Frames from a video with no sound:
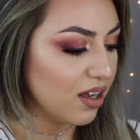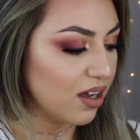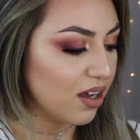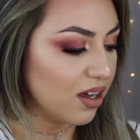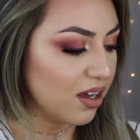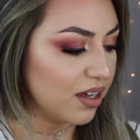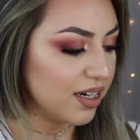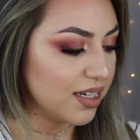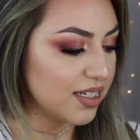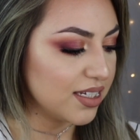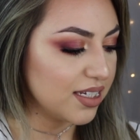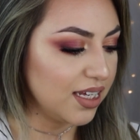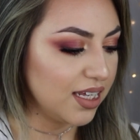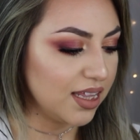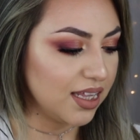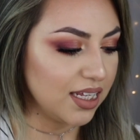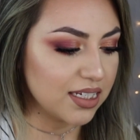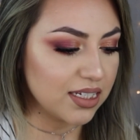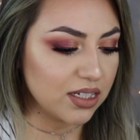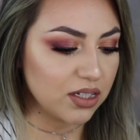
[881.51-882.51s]
honestly,
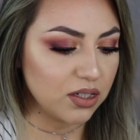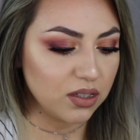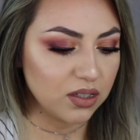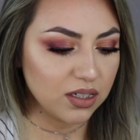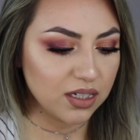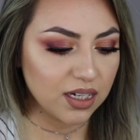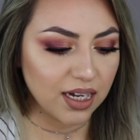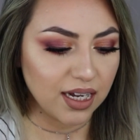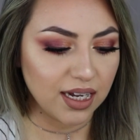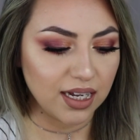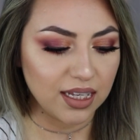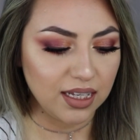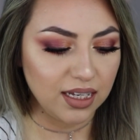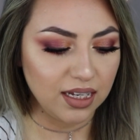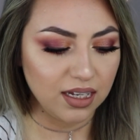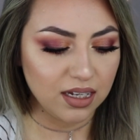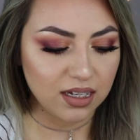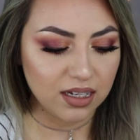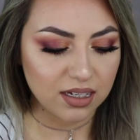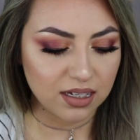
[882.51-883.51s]
these little
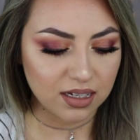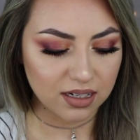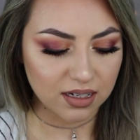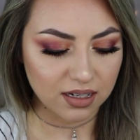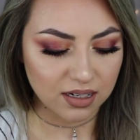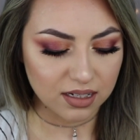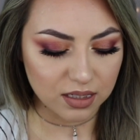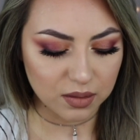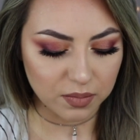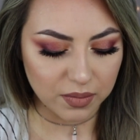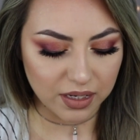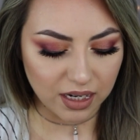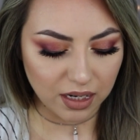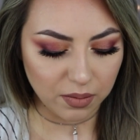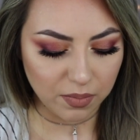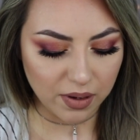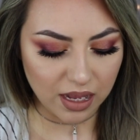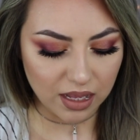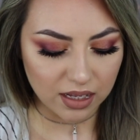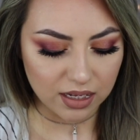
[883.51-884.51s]
Kylie Cosmetic
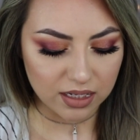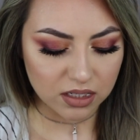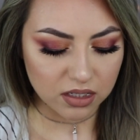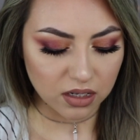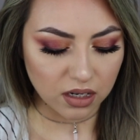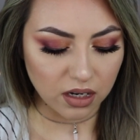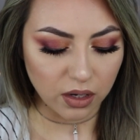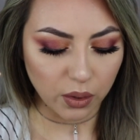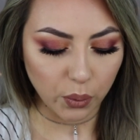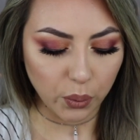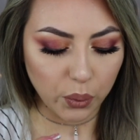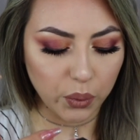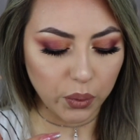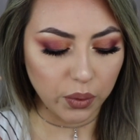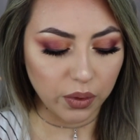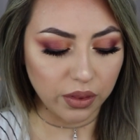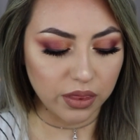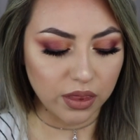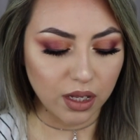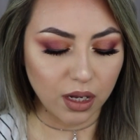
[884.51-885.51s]
palettes are
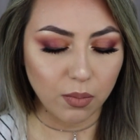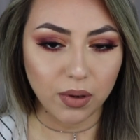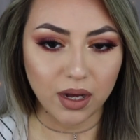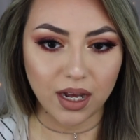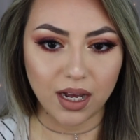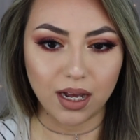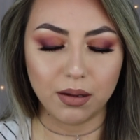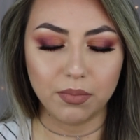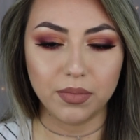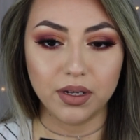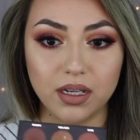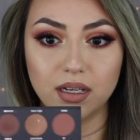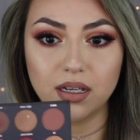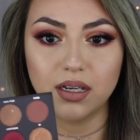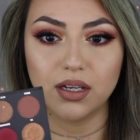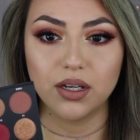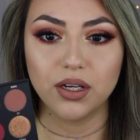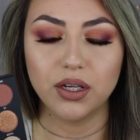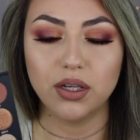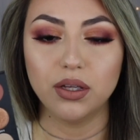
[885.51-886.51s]
the bomb.
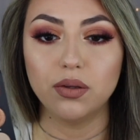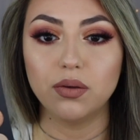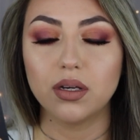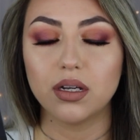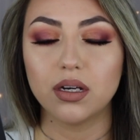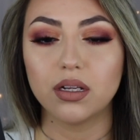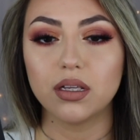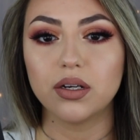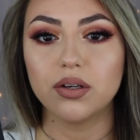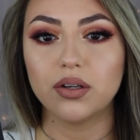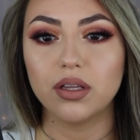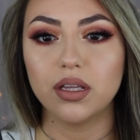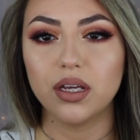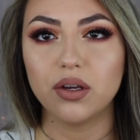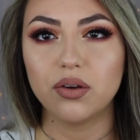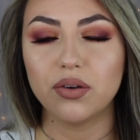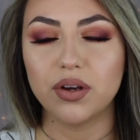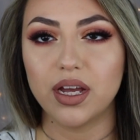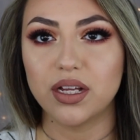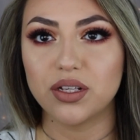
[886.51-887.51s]
You can literally
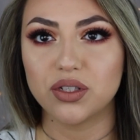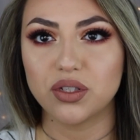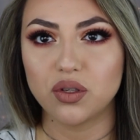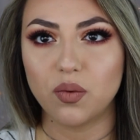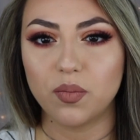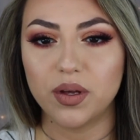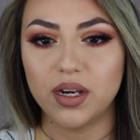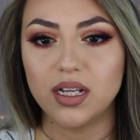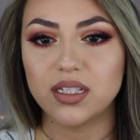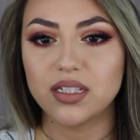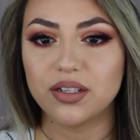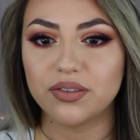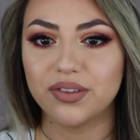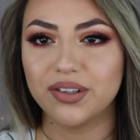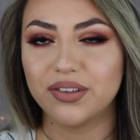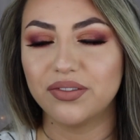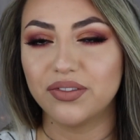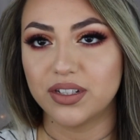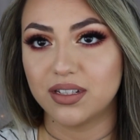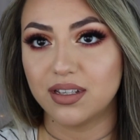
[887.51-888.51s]
create so many
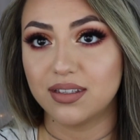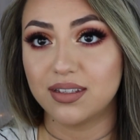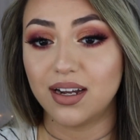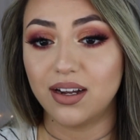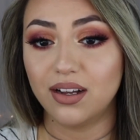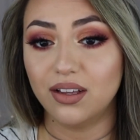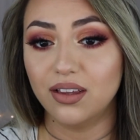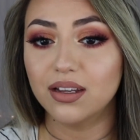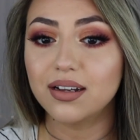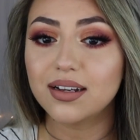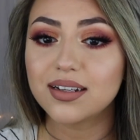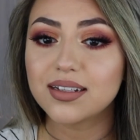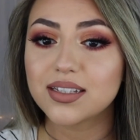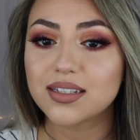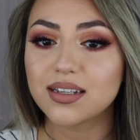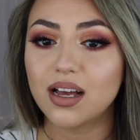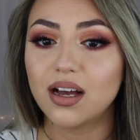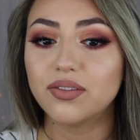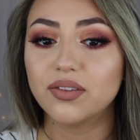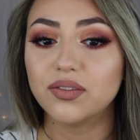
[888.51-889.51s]
different versatile looks
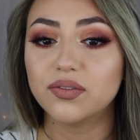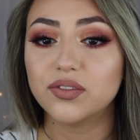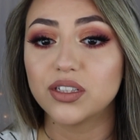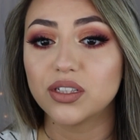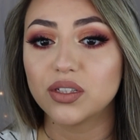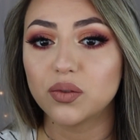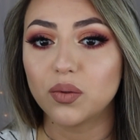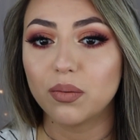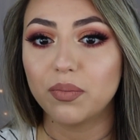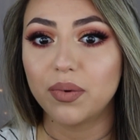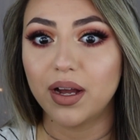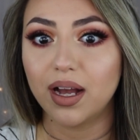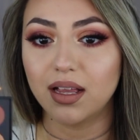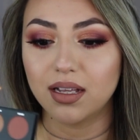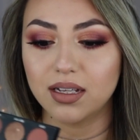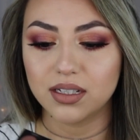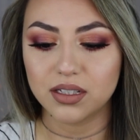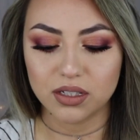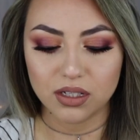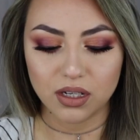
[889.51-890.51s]
off of just one
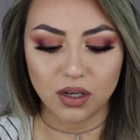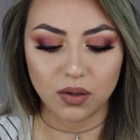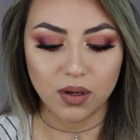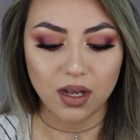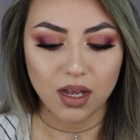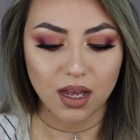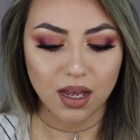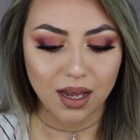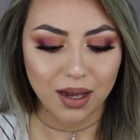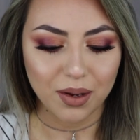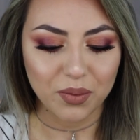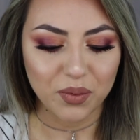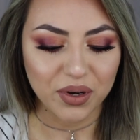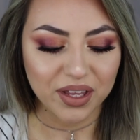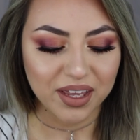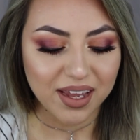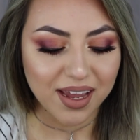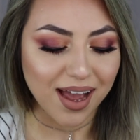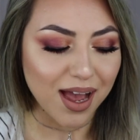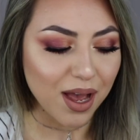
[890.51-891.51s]
palette. So I'm
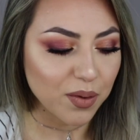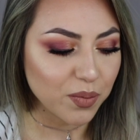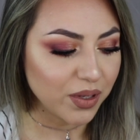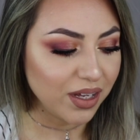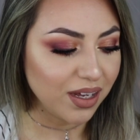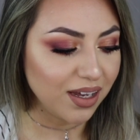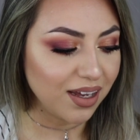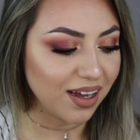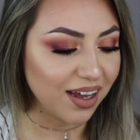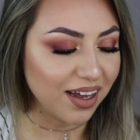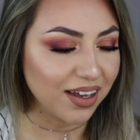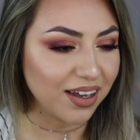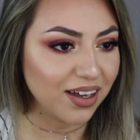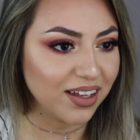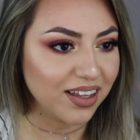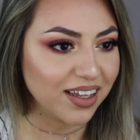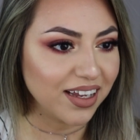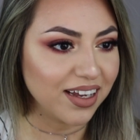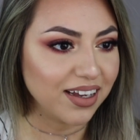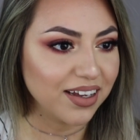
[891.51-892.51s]
really happy. I
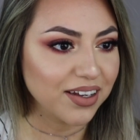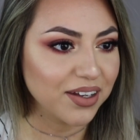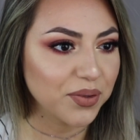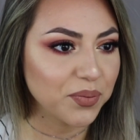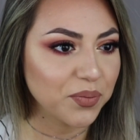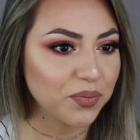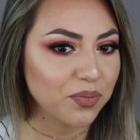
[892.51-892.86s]
got like